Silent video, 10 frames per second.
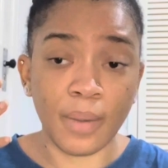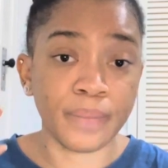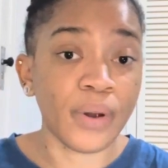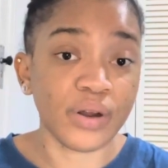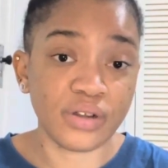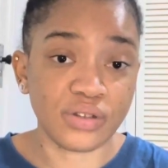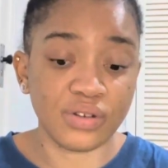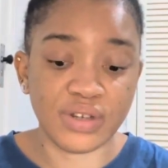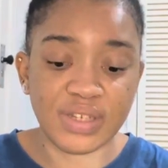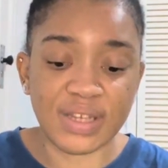products
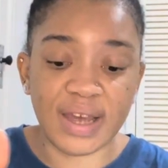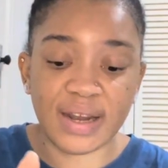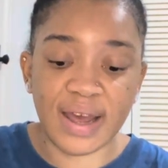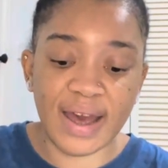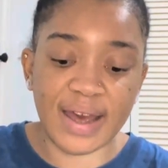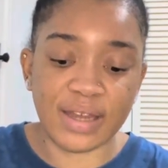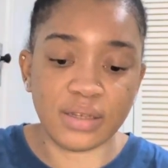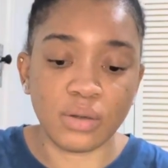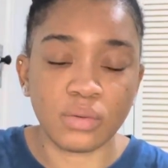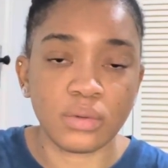on their skin.
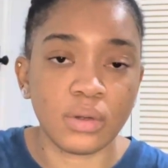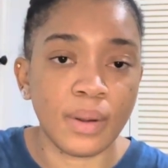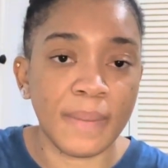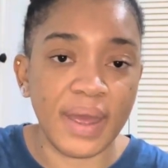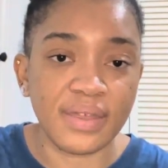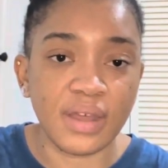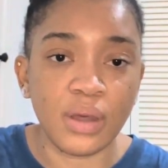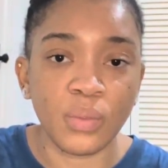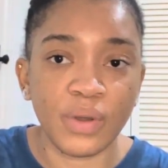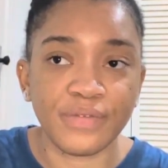And the main
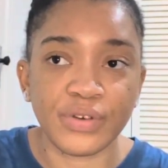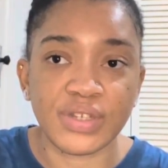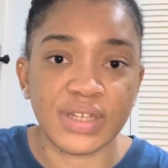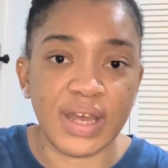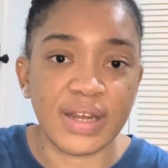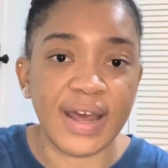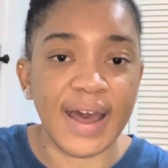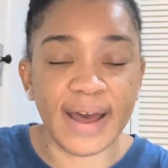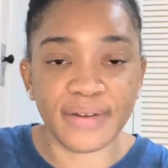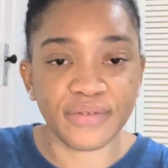thing with your skin
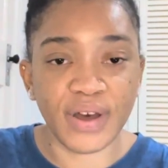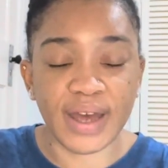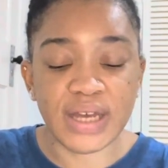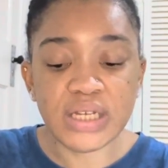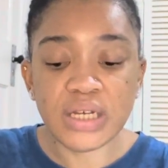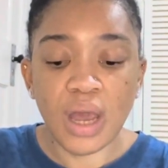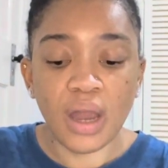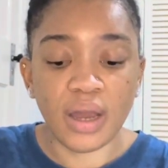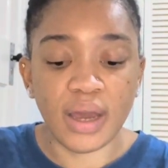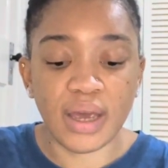that I find
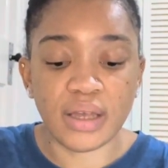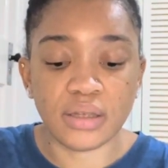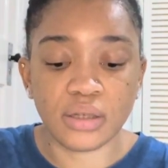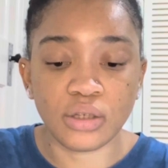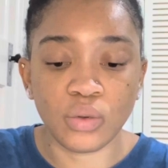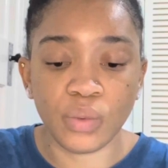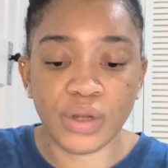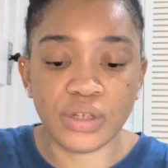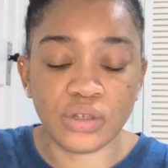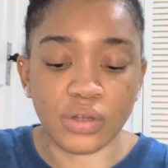is you
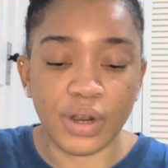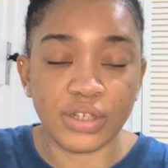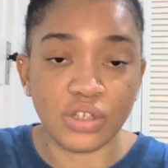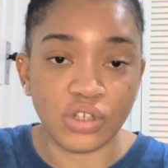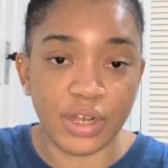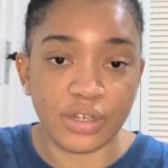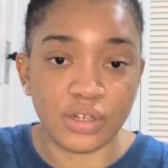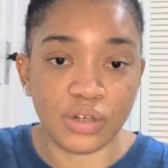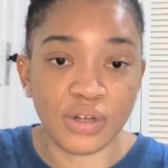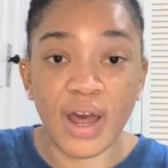want to start
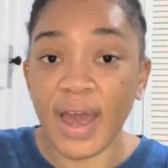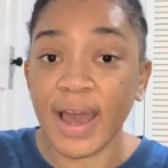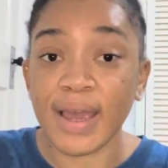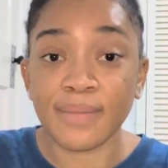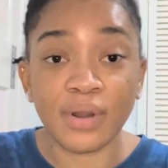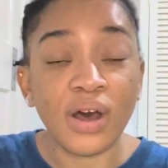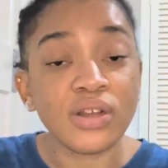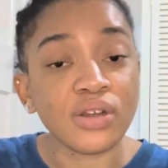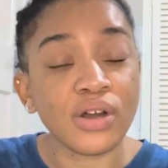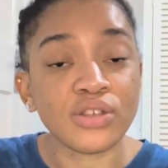gentle. I am not
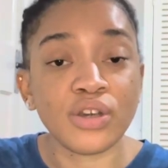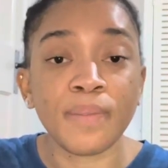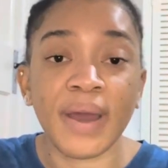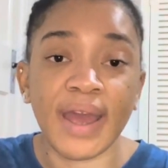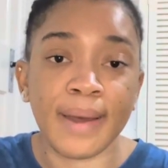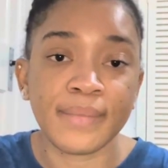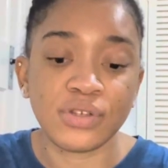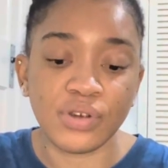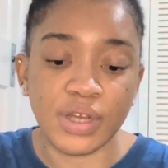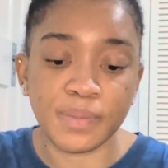a doctor, but I am a
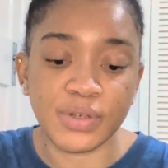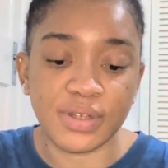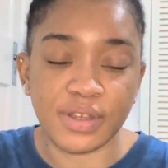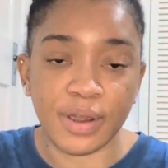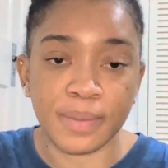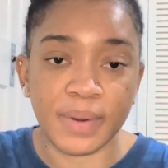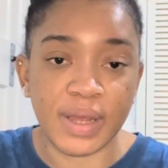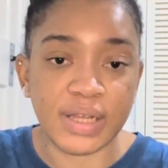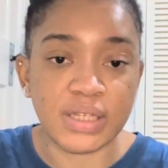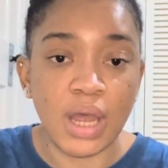trained beauty
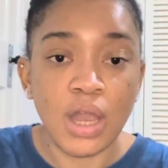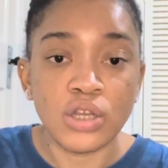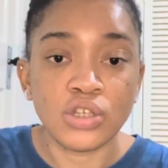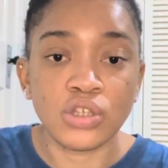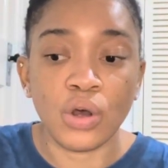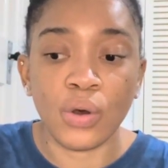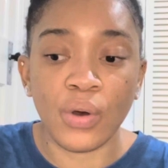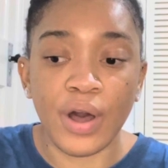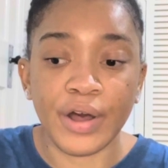therapist, so